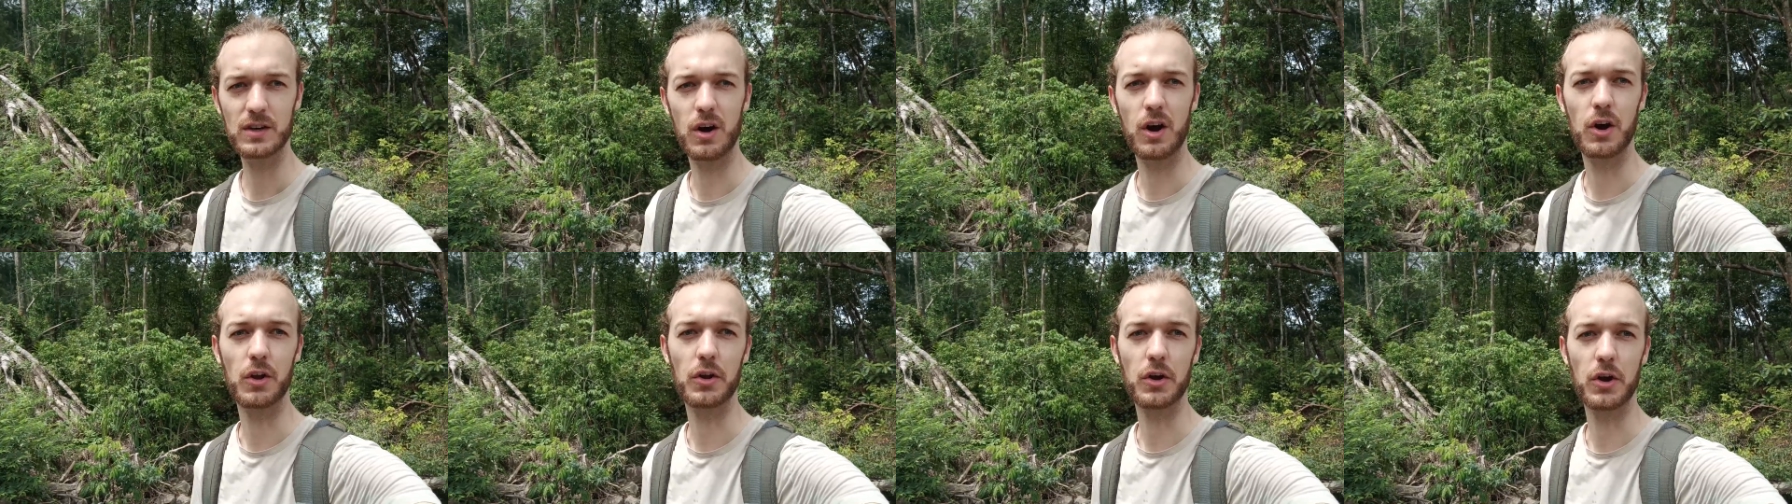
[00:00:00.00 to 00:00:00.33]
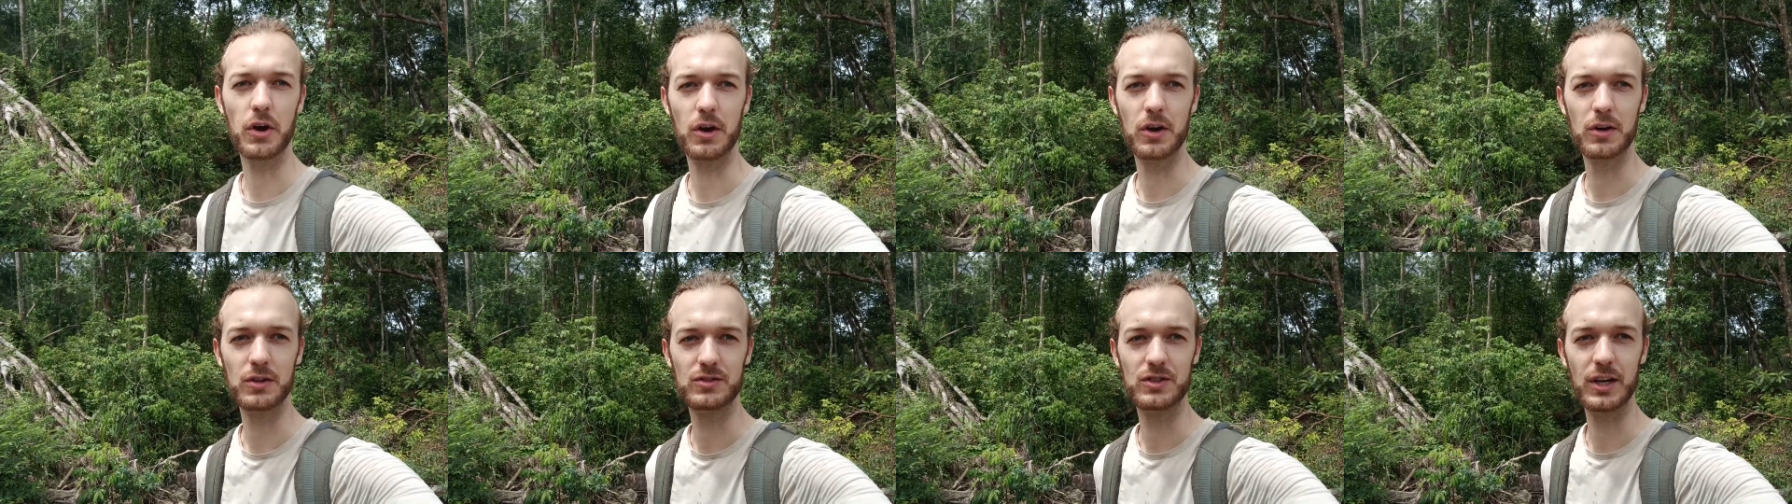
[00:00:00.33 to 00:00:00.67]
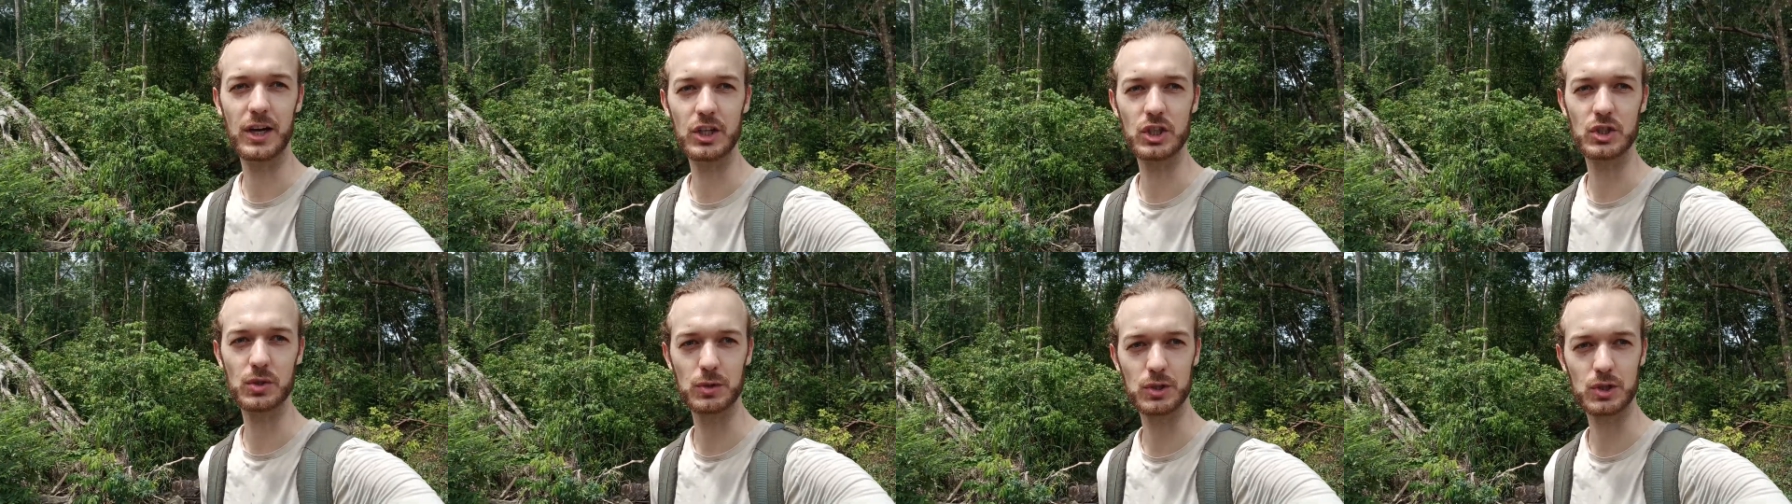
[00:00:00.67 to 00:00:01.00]
other
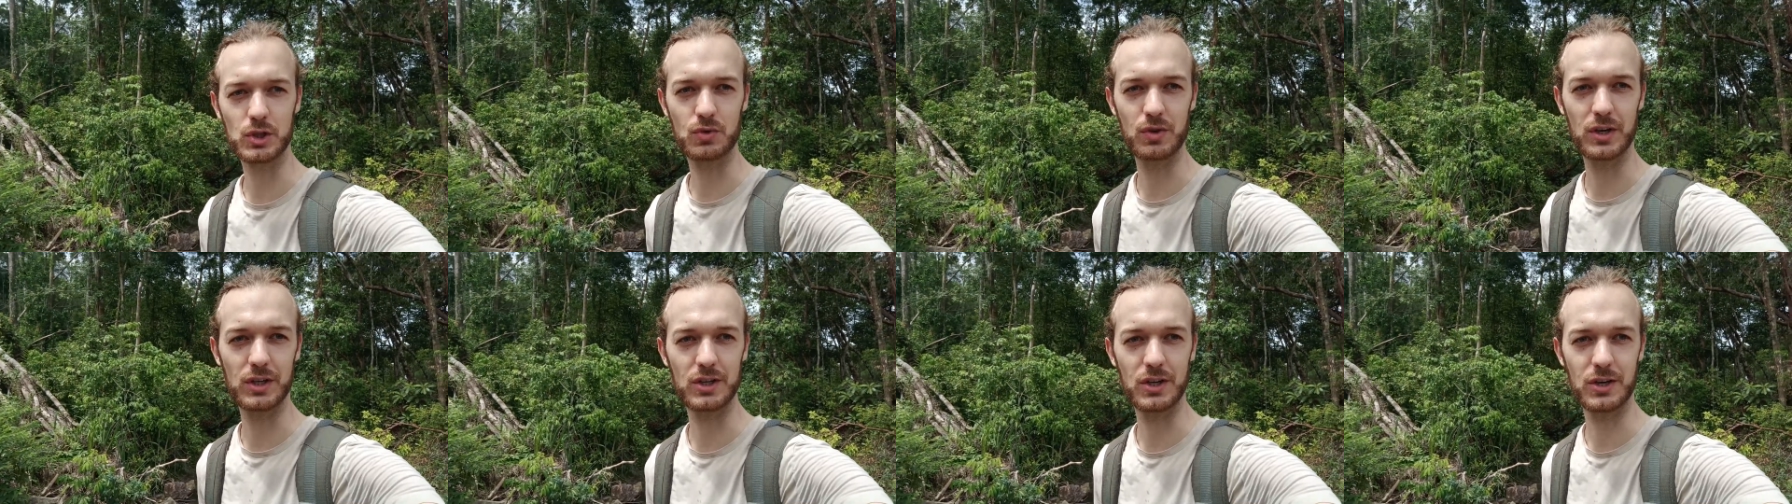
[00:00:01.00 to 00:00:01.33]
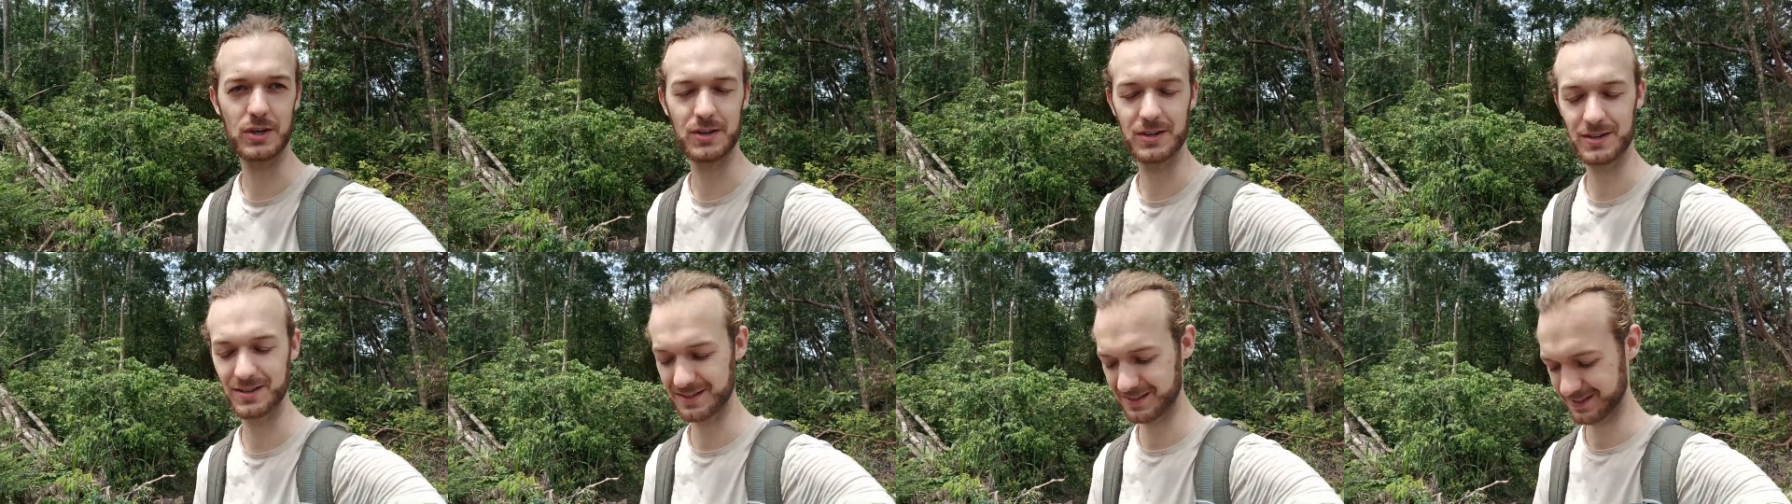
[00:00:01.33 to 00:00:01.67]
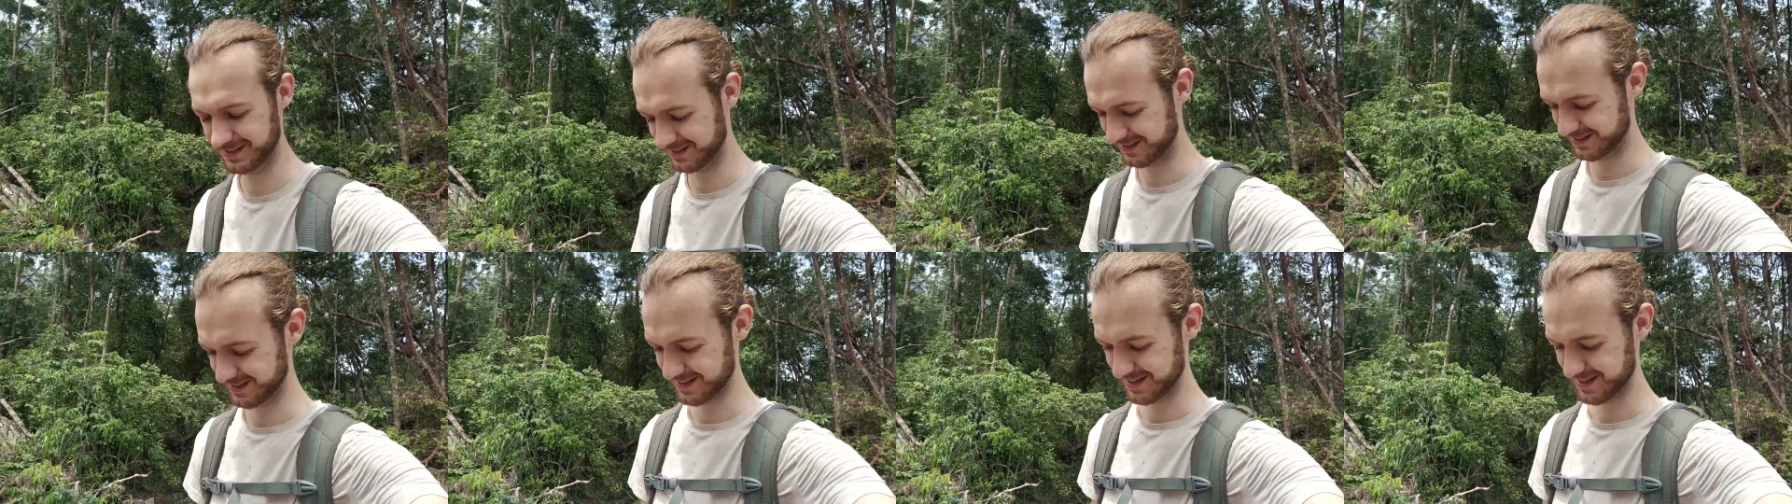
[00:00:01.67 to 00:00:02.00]
dangerous critter.
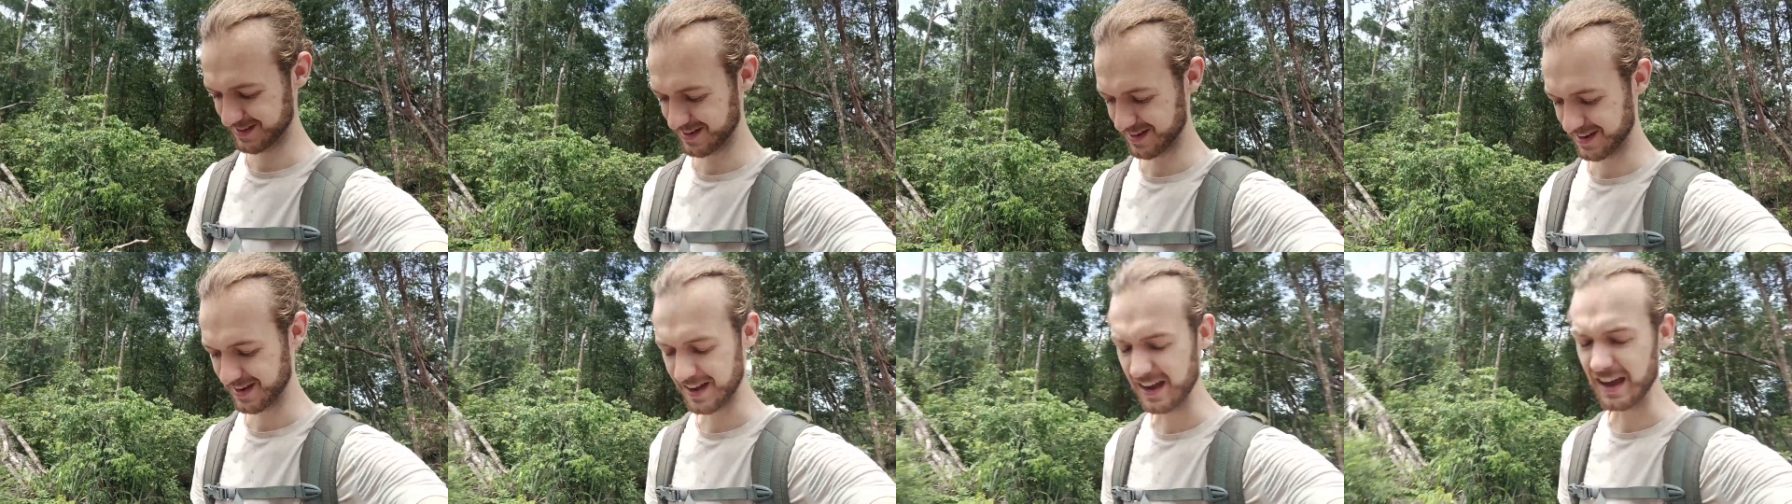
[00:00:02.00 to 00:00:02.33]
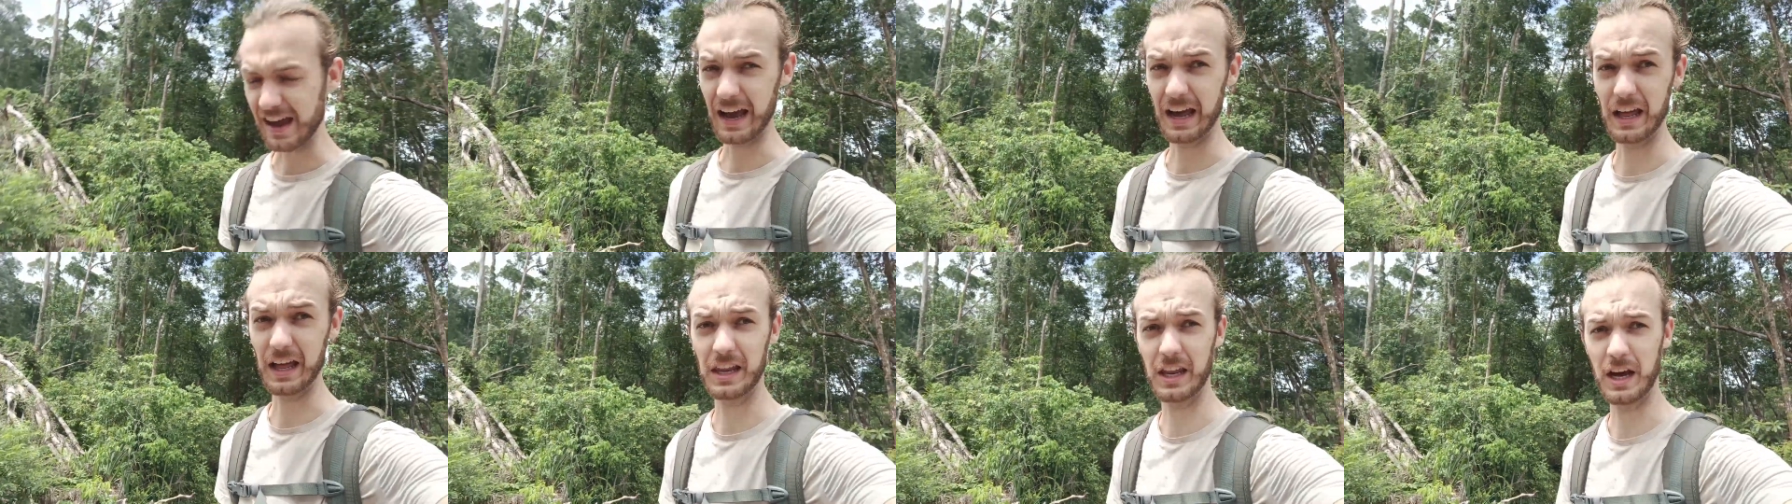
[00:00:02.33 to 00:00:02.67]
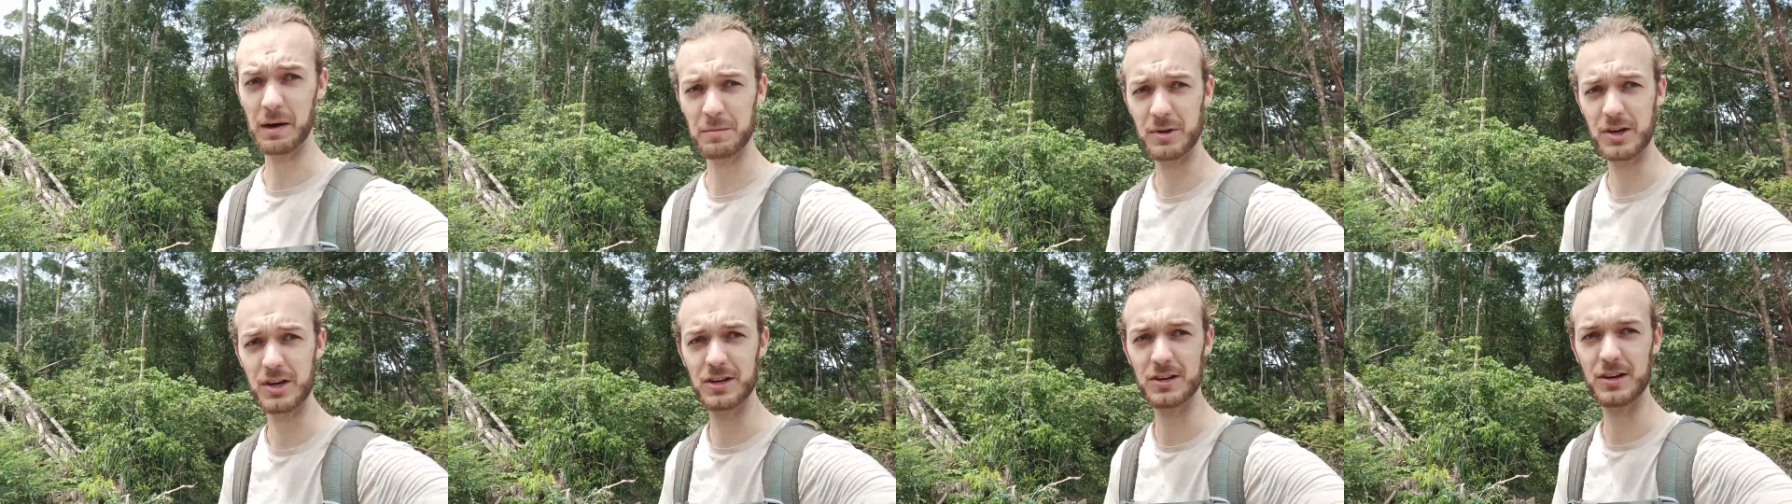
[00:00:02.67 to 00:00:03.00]
And
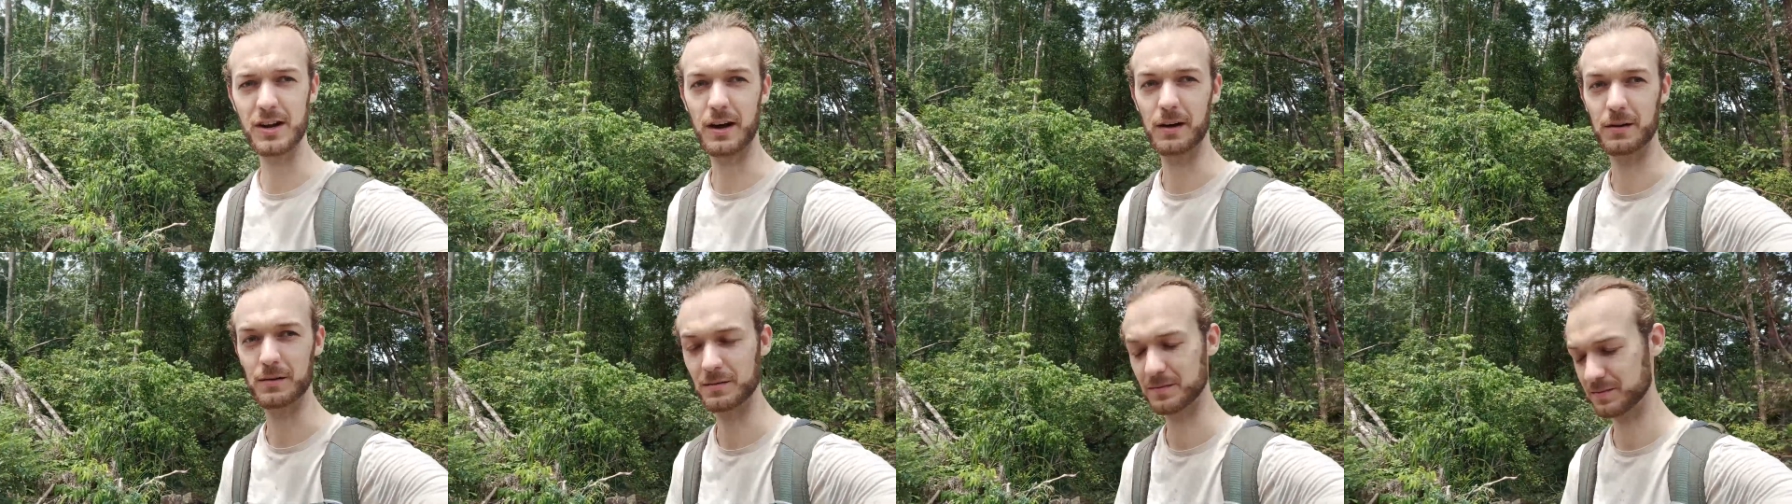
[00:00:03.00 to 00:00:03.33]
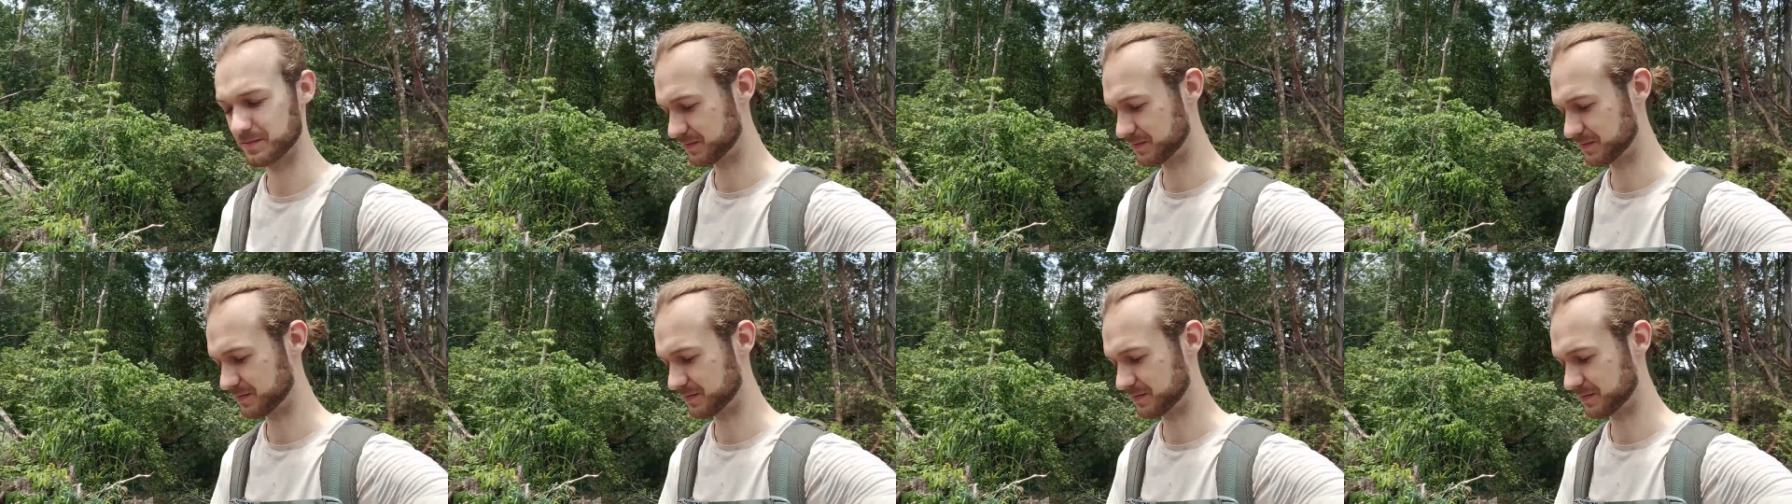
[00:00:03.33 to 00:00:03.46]
I'm here now.